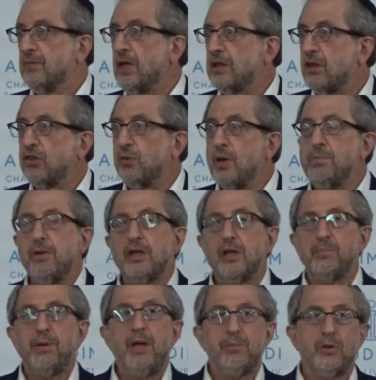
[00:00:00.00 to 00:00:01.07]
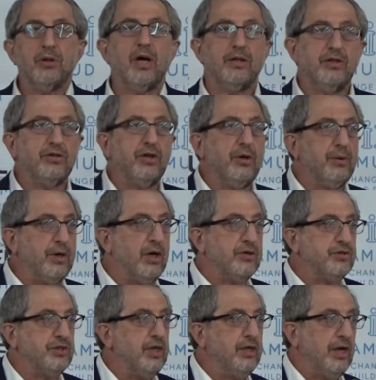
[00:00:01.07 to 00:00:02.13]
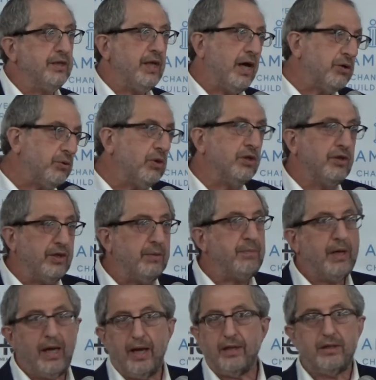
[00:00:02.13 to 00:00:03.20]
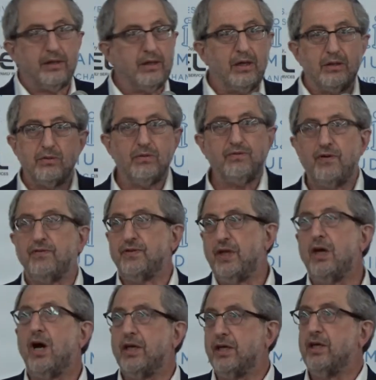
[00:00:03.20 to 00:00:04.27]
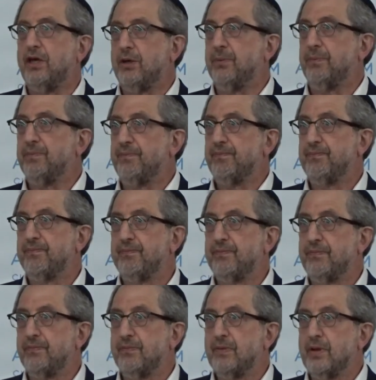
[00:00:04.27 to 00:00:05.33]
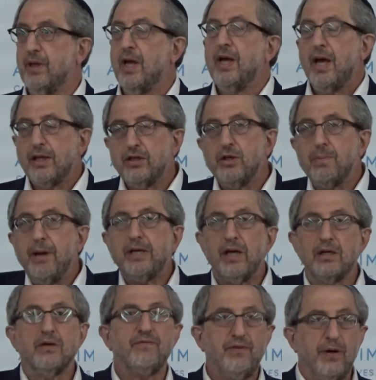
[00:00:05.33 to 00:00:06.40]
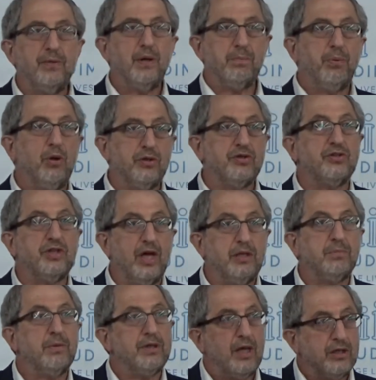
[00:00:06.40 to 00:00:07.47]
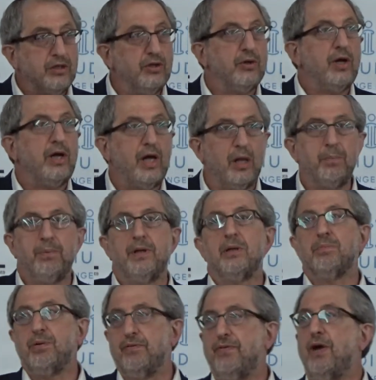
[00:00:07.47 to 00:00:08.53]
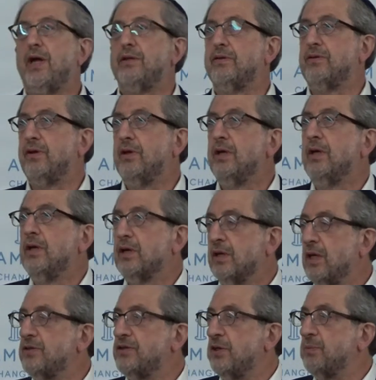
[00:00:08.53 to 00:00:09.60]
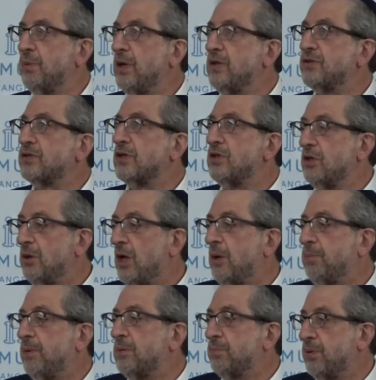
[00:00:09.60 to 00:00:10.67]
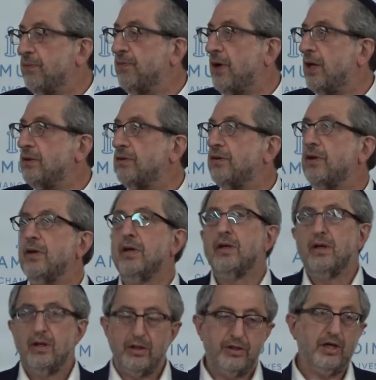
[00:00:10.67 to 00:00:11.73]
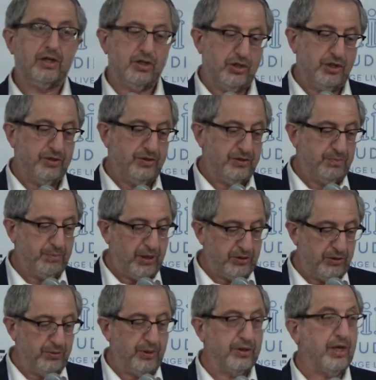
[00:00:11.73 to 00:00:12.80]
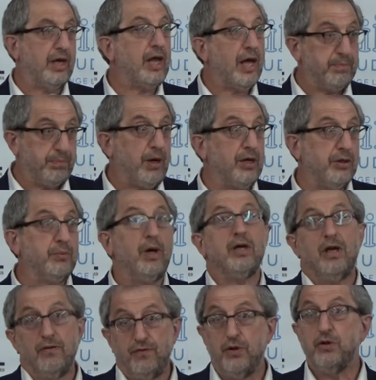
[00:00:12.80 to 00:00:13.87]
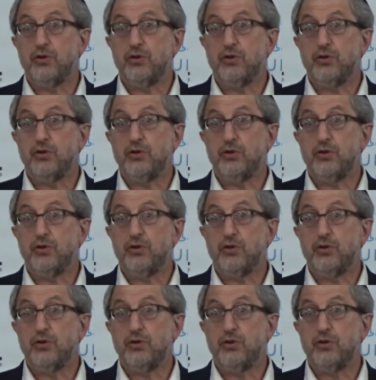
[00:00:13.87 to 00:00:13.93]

that the 3 million people who got the Torah at Har Sinai, not all of them had 150 IQ. And you're making a very important statement and you're helping prevent kids at risk and you're helping prevent addictions by doing that. And by the way, if